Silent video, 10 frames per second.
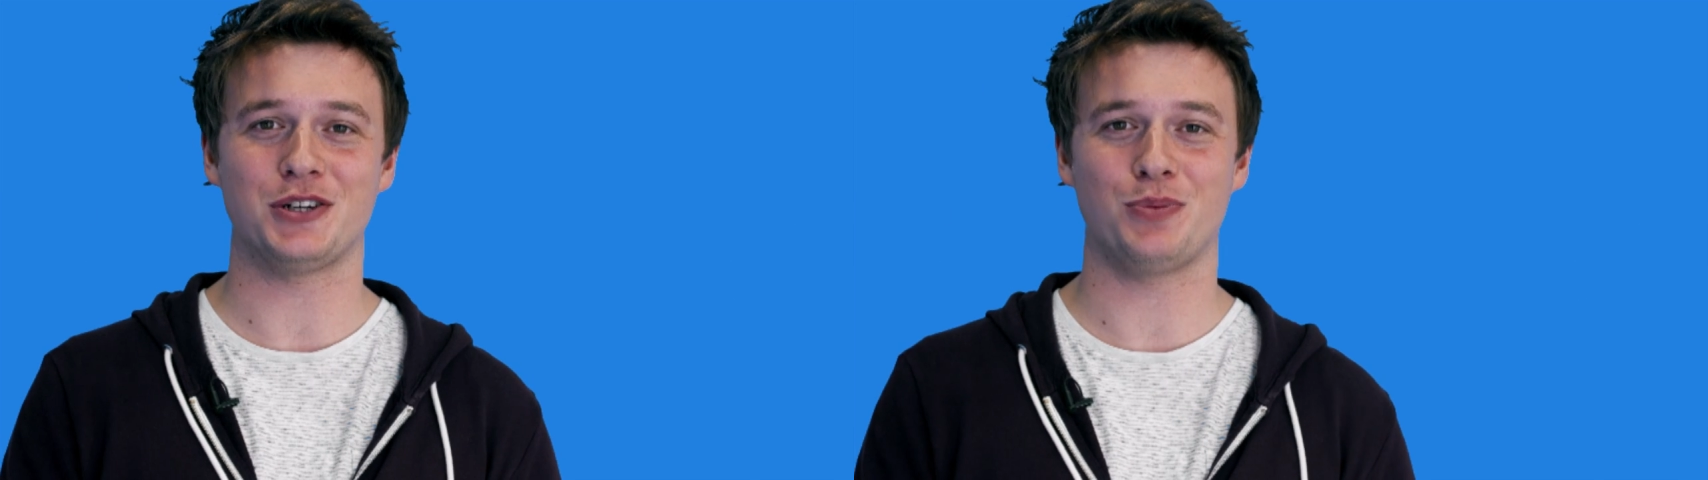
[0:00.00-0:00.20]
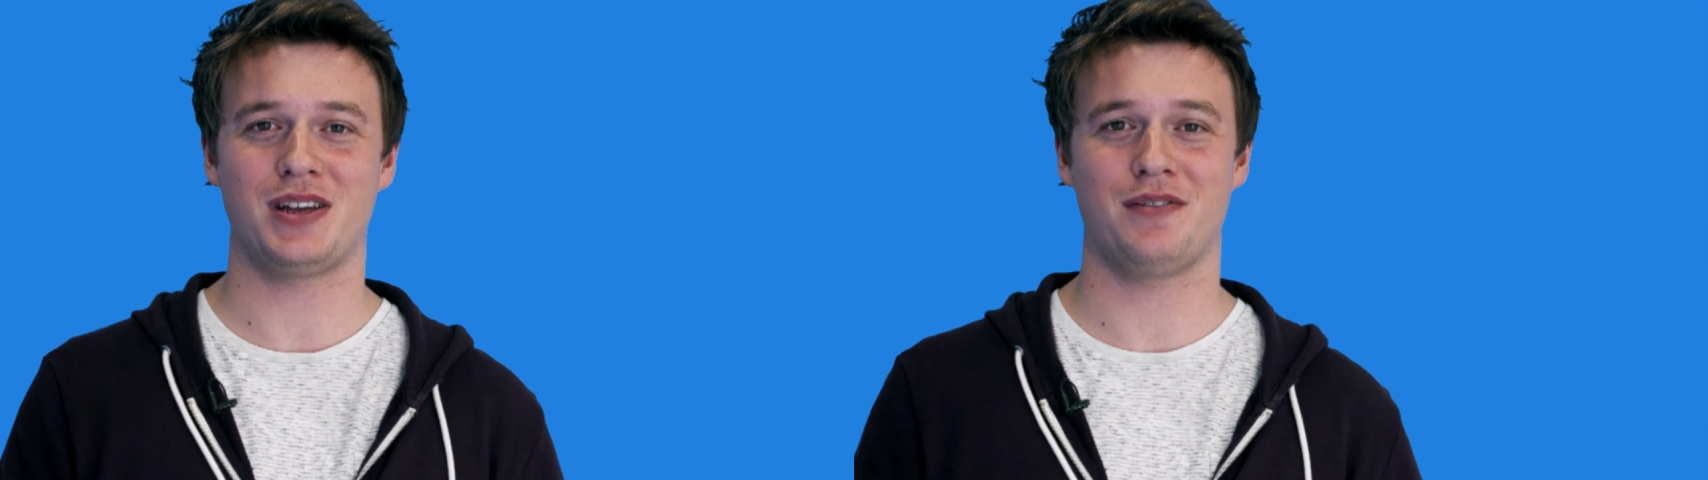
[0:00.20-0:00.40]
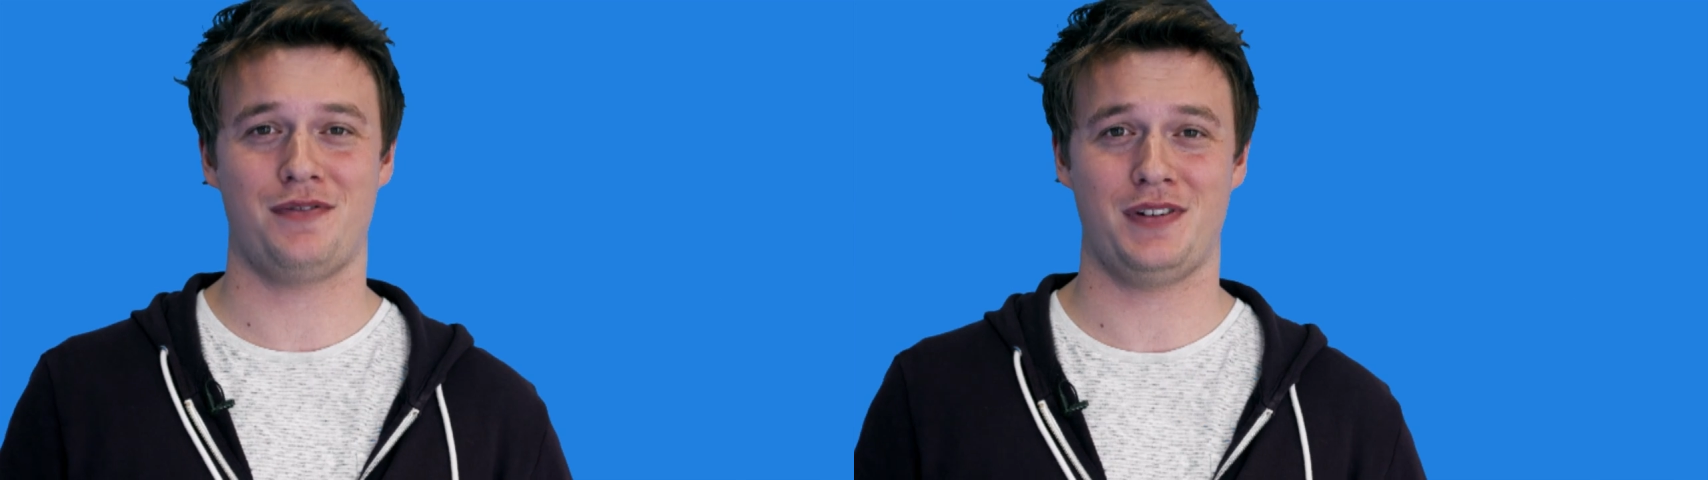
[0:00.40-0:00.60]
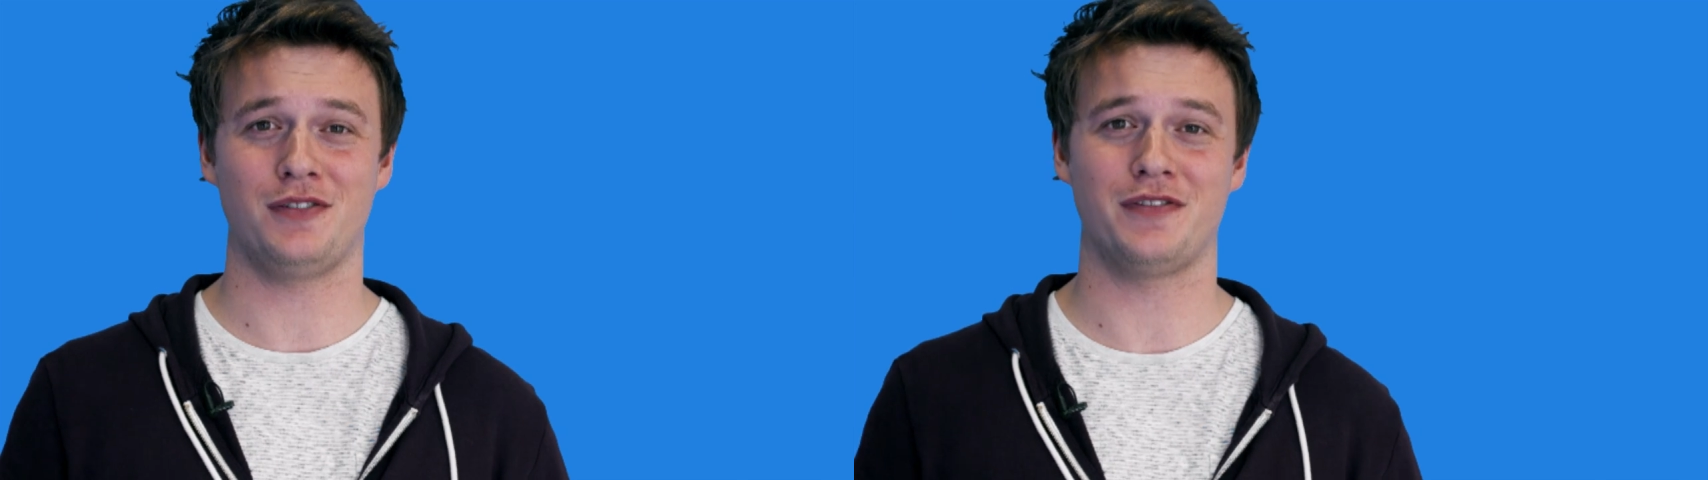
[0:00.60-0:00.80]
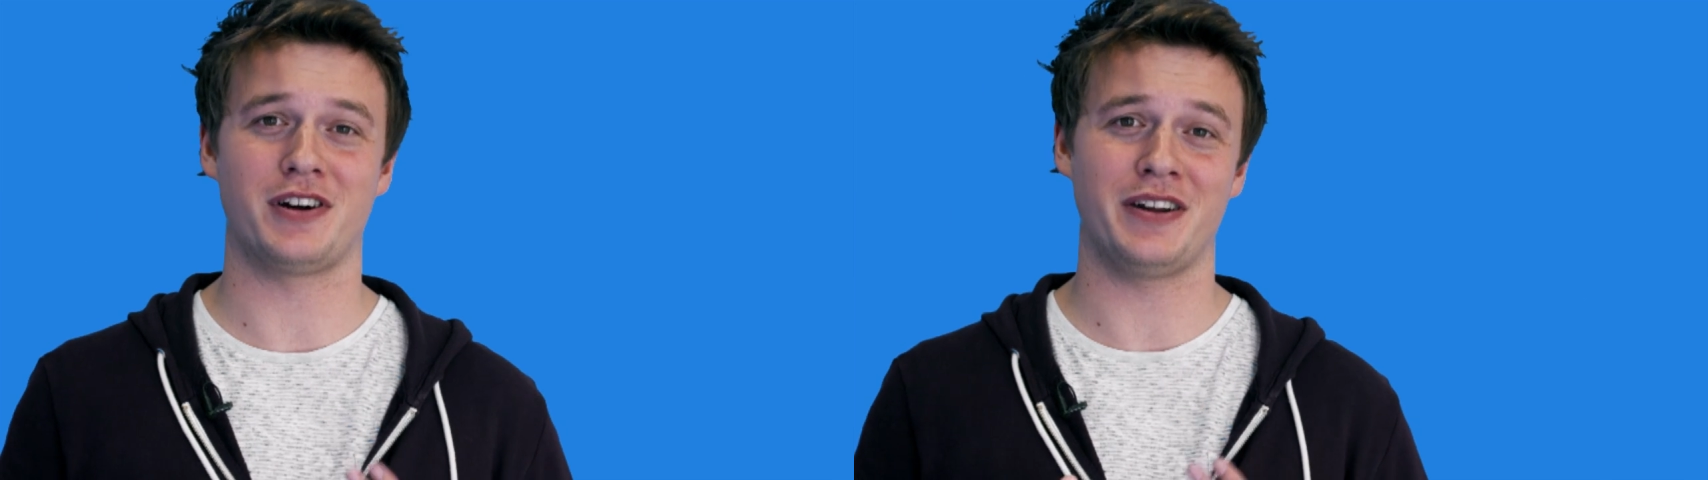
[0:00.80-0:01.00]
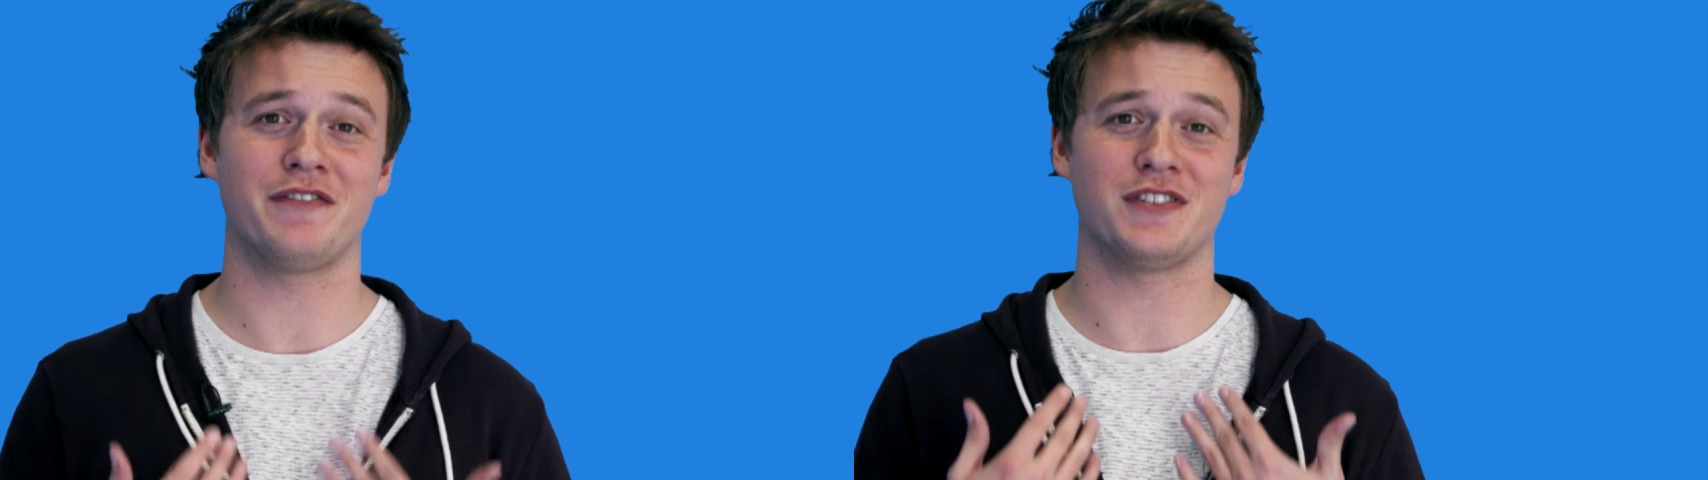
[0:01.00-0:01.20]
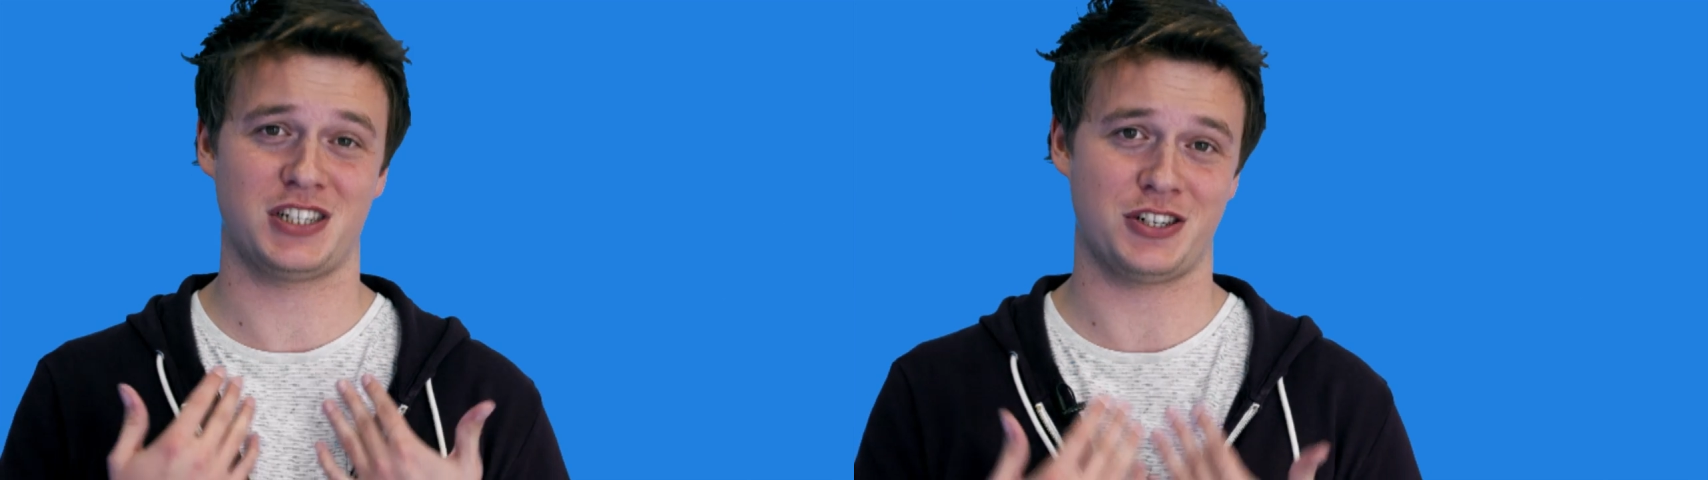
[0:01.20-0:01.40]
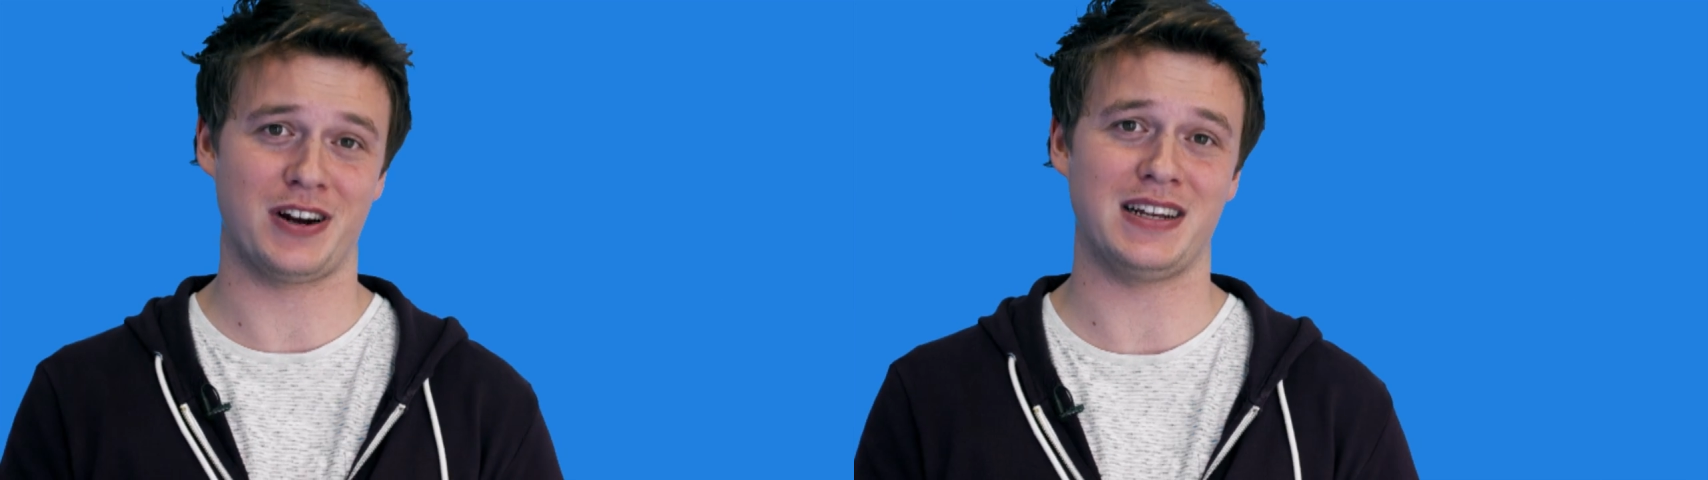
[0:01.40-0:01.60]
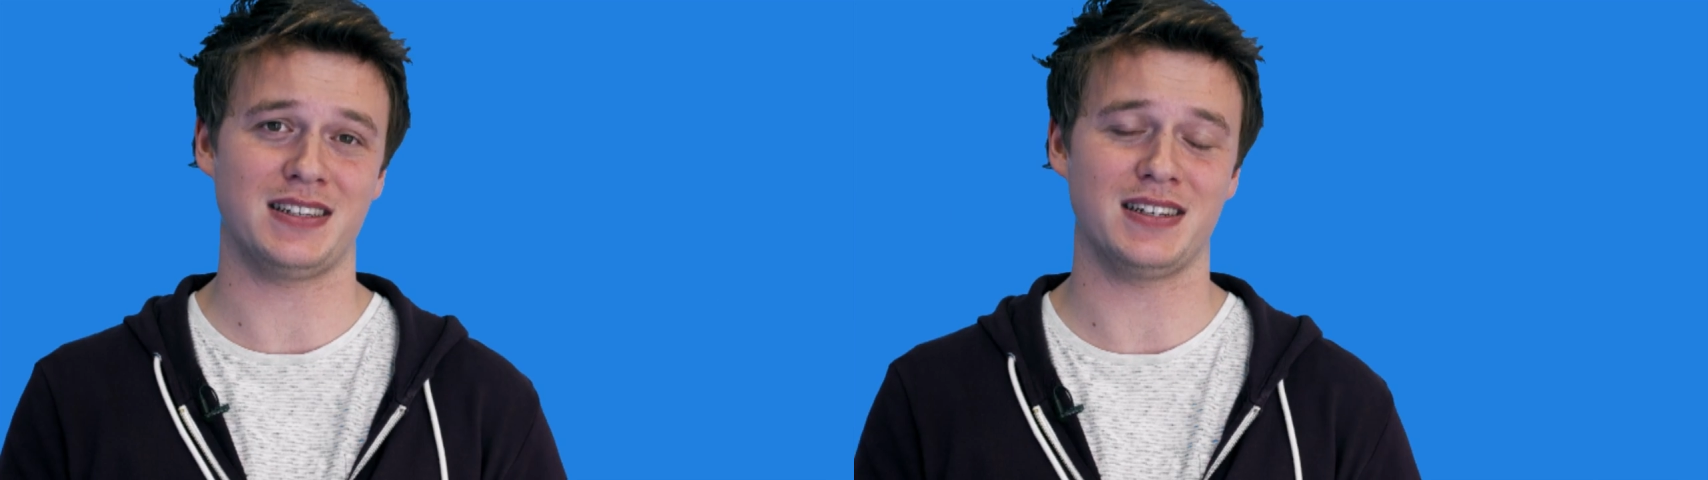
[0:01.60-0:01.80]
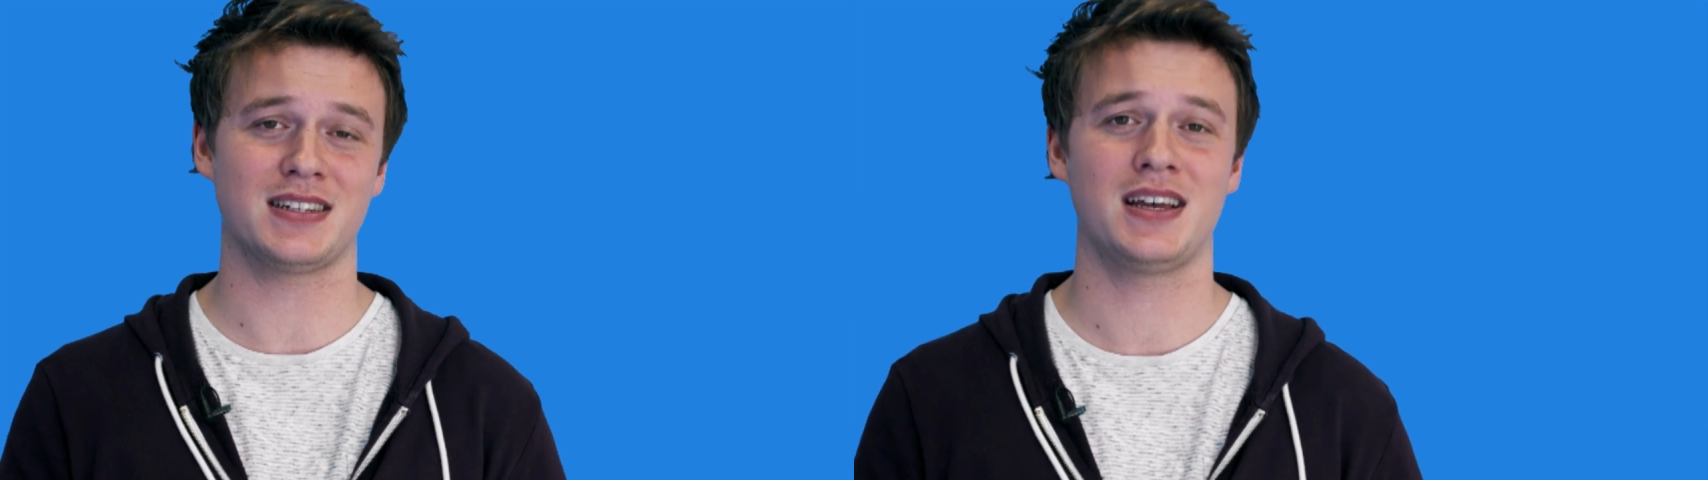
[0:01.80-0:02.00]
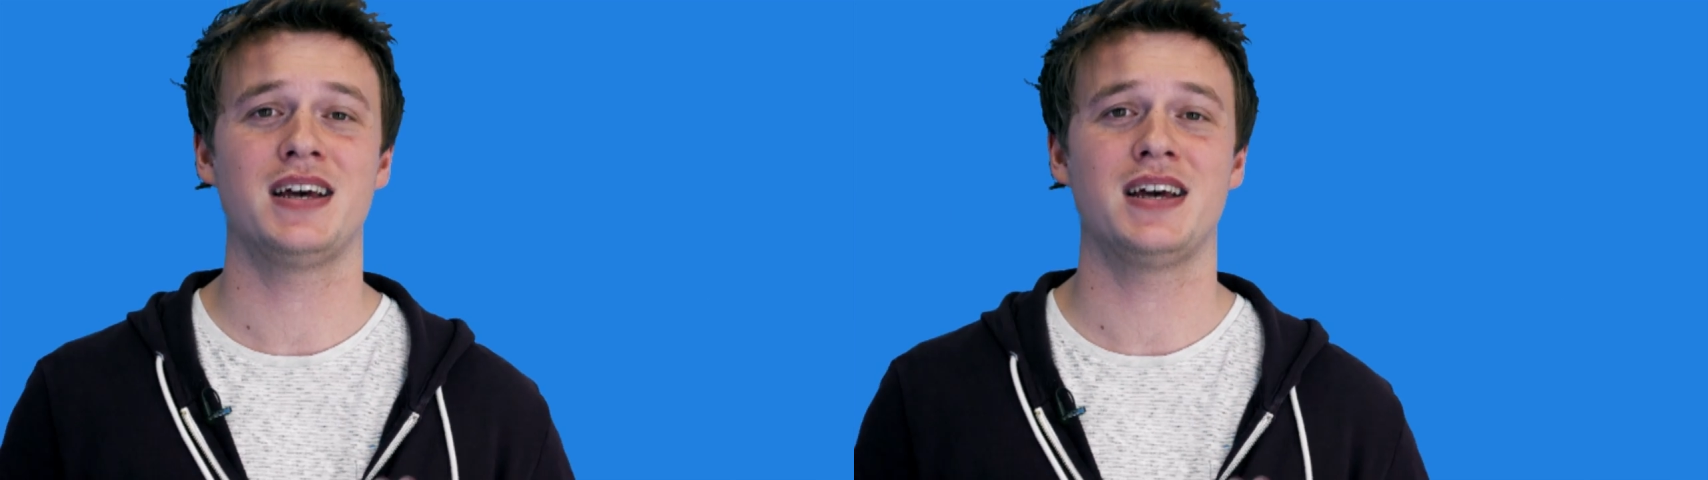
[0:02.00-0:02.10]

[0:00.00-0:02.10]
we can feel very frustrated.